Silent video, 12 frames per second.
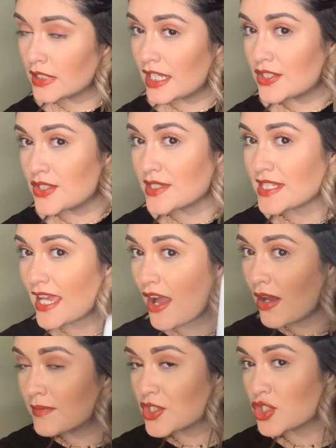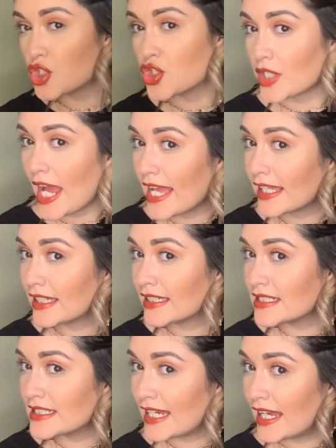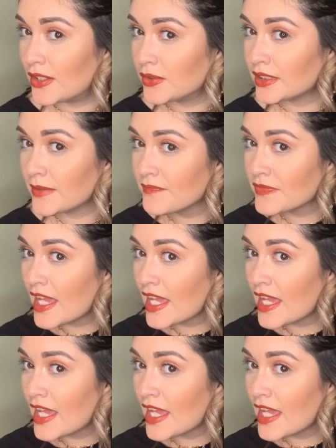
And do you see how I'm just dragging it down?